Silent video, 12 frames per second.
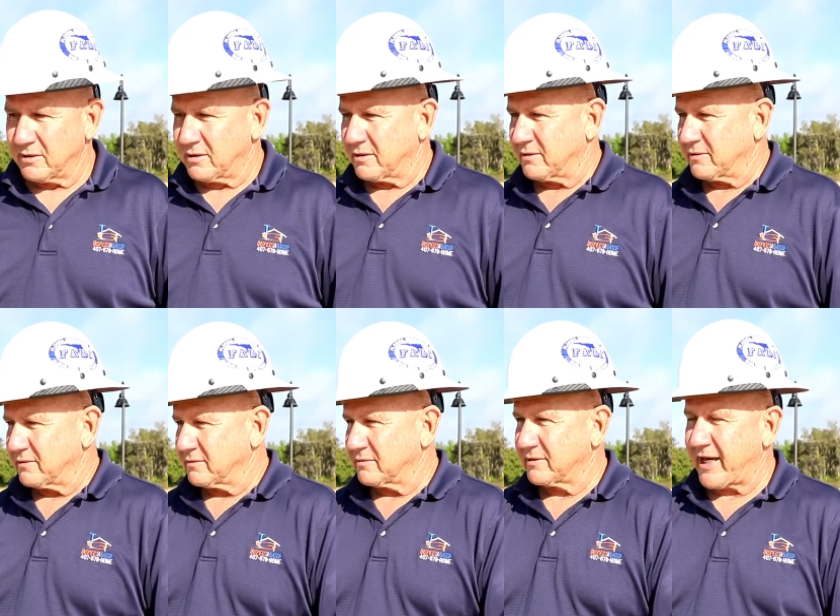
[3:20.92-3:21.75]
uh,
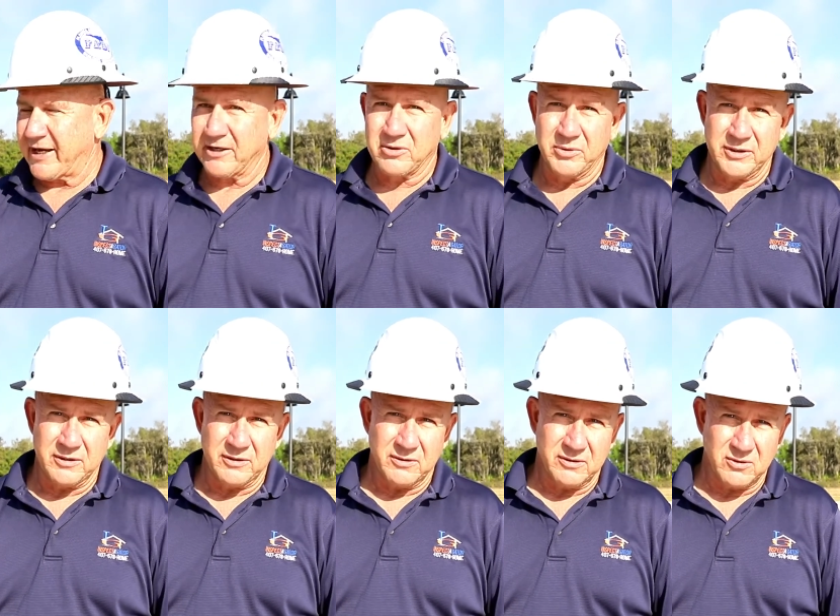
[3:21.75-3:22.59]
adequate
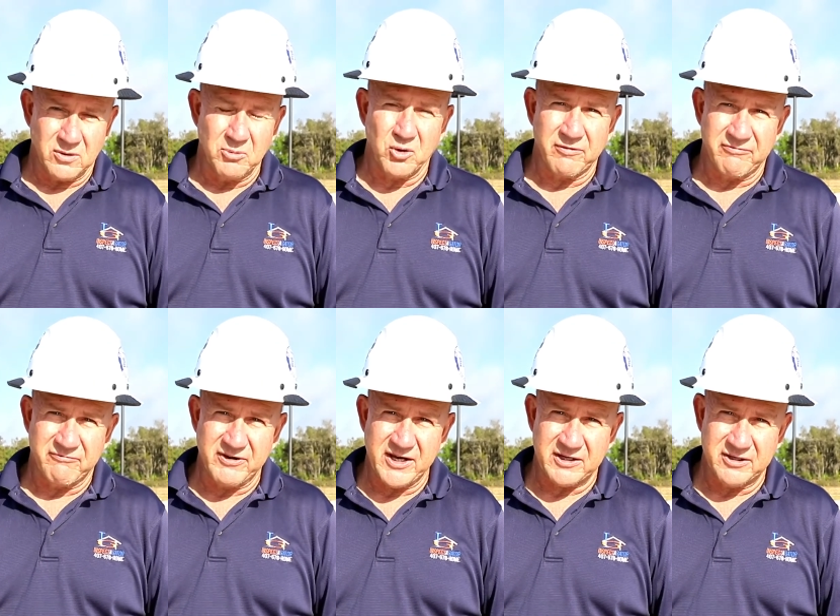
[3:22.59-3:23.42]
or, or more
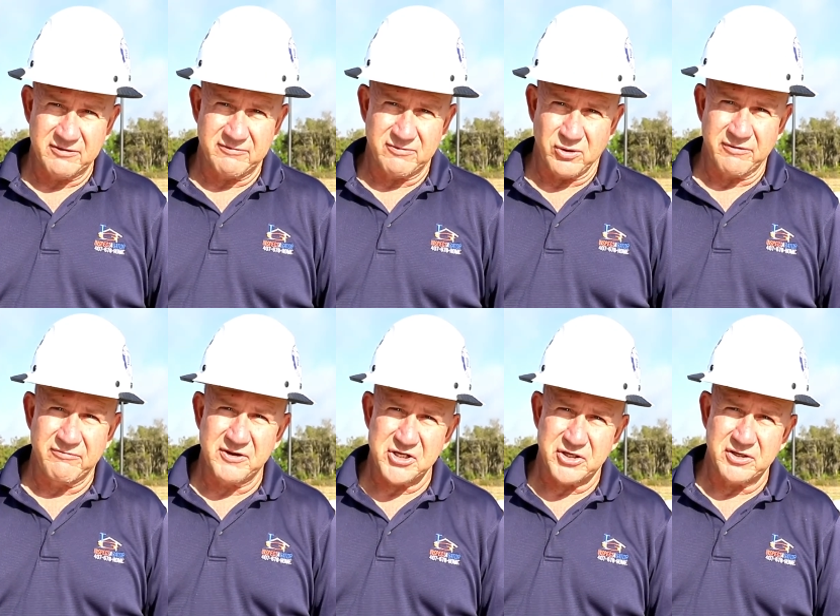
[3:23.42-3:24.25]
effective or
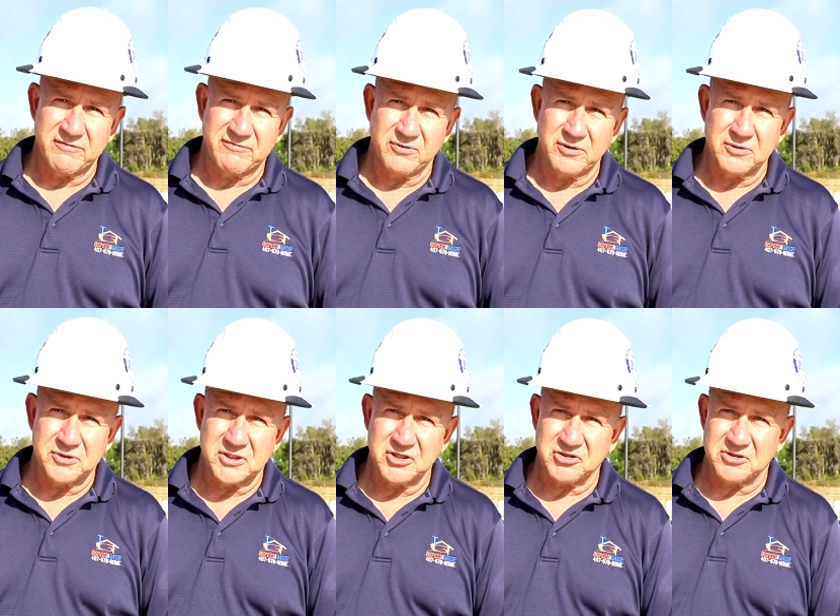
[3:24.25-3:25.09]
efficient for those
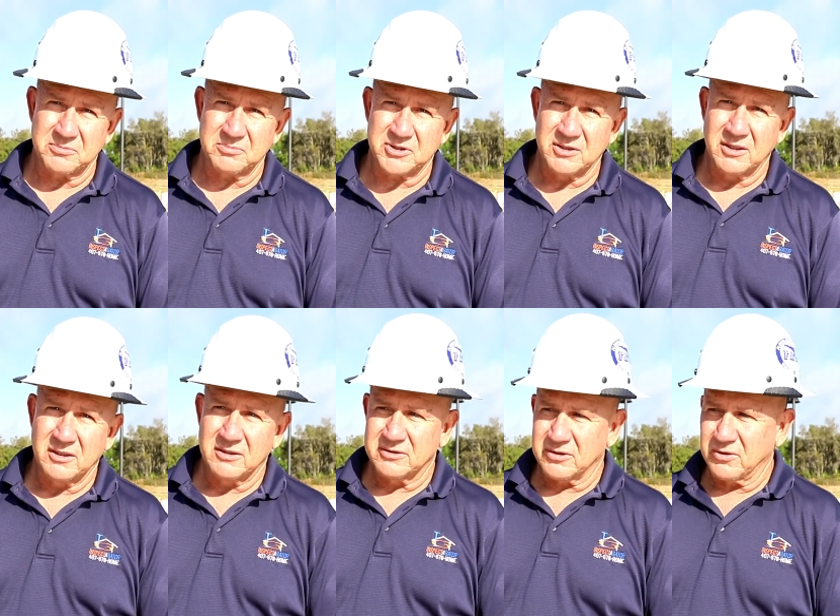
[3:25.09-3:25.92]
systems.
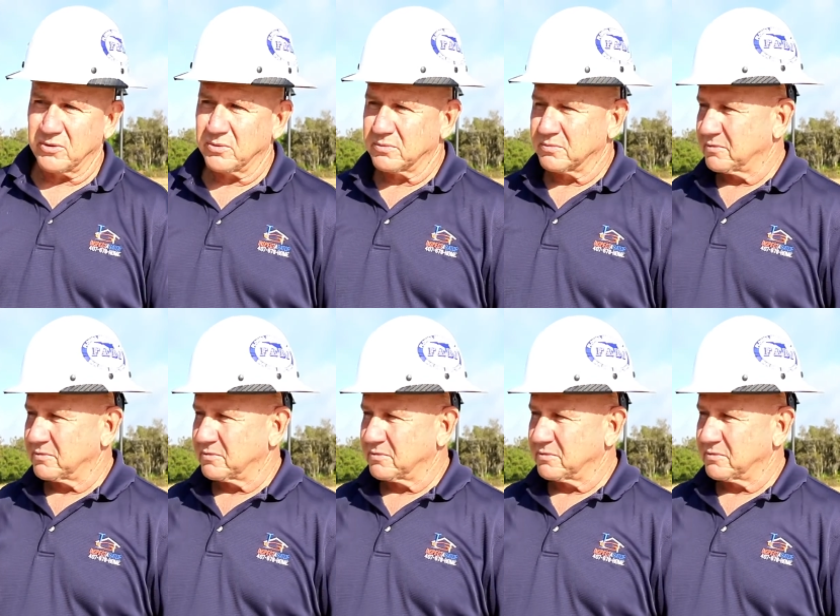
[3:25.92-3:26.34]
So